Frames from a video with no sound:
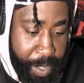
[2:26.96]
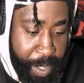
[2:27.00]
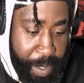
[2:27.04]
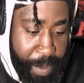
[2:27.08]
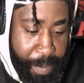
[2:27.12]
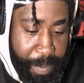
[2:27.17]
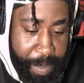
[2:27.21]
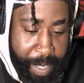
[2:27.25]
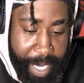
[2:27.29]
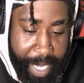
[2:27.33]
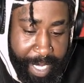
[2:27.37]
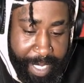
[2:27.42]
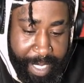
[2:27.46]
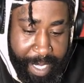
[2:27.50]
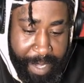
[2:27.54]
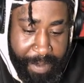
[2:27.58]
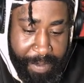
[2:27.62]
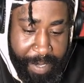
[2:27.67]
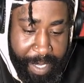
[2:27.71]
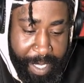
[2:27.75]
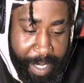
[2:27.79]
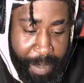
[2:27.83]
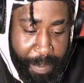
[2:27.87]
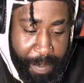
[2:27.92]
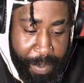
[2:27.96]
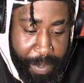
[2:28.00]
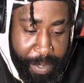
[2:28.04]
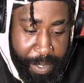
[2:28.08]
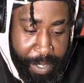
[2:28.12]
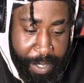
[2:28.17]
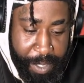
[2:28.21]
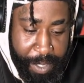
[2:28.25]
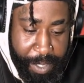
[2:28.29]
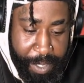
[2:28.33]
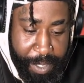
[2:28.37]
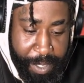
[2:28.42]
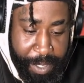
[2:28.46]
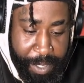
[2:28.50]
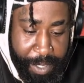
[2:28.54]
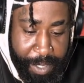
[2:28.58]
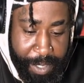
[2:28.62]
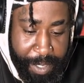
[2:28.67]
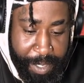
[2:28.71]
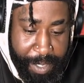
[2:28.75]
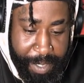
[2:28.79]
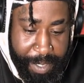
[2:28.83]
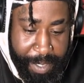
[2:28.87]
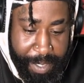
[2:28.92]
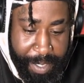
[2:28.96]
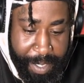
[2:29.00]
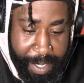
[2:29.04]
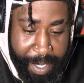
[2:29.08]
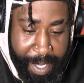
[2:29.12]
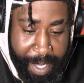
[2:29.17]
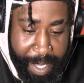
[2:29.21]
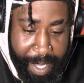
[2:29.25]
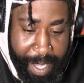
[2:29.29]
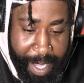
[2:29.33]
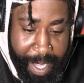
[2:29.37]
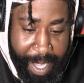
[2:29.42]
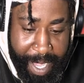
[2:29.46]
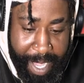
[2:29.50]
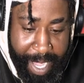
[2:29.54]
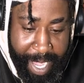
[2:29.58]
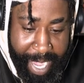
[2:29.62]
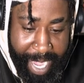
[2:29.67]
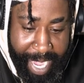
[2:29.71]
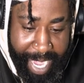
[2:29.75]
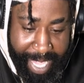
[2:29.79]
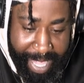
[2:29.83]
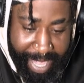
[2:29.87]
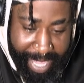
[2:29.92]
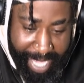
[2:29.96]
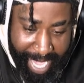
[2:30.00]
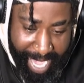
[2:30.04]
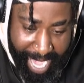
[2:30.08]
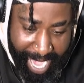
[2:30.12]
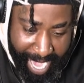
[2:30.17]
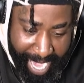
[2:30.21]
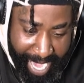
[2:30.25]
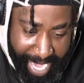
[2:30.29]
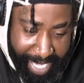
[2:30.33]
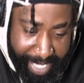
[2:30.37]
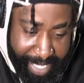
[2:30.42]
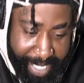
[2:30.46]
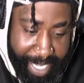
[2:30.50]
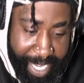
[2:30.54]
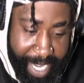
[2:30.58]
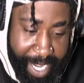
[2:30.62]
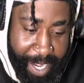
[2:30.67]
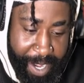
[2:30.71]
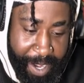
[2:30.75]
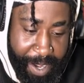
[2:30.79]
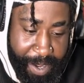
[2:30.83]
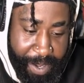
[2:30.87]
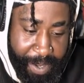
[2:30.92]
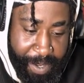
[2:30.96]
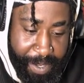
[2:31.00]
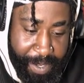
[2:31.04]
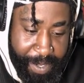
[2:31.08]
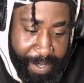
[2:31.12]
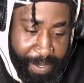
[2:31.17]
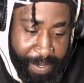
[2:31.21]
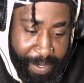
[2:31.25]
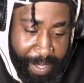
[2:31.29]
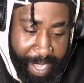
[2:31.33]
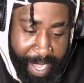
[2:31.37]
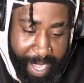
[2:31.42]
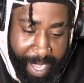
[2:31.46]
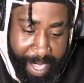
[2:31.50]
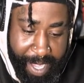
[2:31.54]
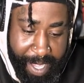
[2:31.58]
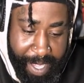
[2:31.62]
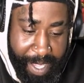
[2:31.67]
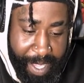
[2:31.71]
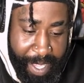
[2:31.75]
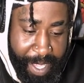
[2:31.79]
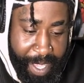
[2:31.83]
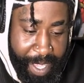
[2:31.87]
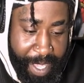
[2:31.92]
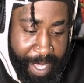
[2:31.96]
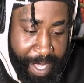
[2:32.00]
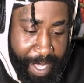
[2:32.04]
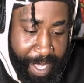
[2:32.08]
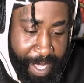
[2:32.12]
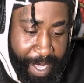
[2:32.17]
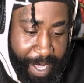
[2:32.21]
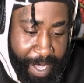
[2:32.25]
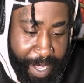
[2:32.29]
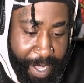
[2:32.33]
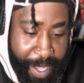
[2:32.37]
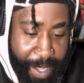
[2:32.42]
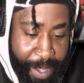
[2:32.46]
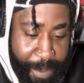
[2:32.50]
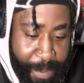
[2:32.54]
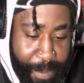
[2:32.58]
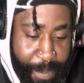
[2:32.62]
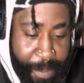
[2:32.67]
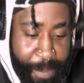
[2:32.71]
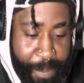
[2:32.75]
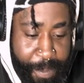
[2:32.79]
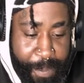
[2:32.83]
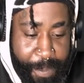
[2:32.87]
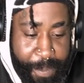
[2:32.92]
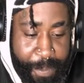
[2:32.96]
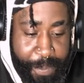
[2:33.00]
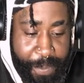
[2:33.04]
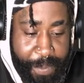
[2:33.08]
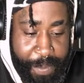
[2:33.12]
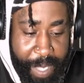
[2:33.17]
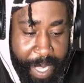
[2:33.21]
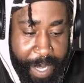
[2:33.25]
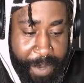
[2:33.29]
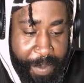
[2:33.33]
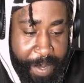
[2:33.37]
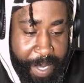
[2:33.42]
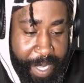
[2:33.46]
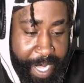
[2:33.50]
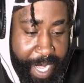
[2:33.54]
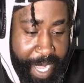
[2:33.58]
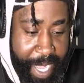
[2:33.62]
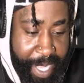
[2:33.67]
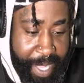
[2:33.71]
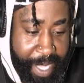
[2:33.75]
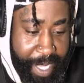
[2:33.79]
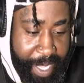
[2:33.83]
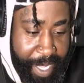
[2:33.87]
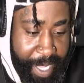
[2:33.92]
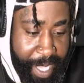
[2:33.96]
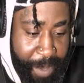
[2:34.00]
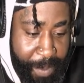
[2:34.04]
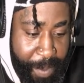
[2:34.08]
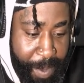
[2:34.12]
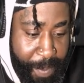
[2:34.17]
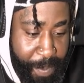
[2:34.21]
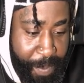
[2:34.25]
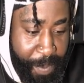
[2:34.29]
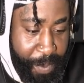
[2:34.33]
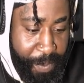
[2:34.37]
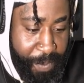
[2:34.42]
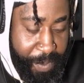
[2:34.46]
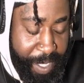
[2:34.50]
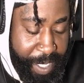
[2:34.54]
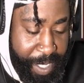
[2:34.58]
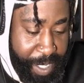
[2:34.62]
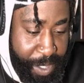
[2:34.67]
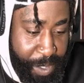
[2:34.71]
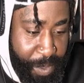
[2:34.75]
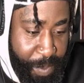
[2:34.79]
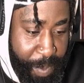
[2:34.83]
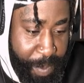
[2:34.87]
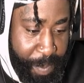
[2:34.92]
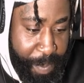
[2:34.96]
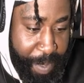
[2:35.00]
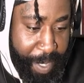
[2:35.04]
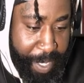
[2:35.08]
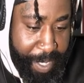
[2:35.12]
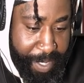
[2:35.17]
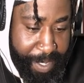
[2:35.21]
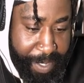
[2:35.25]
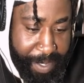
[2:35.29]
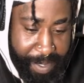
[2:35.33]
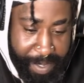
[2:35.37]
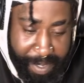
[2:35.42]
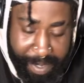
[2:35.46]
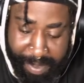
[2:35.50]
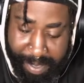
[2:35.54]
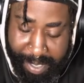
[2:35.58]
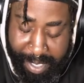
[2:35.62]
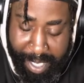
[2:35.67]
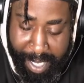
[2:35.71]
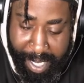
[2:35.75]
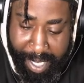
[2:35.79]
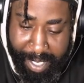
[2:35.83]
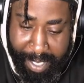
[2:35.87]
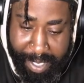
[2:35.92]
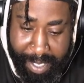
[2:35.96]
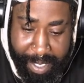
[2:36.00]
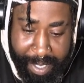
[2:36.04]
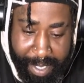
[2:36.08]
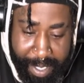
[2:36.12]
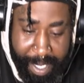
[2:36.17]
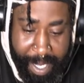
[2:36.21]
I'll definitely put her in the A tier. Okay. Then we got the. Can we move this stupid button? Oh my gosh.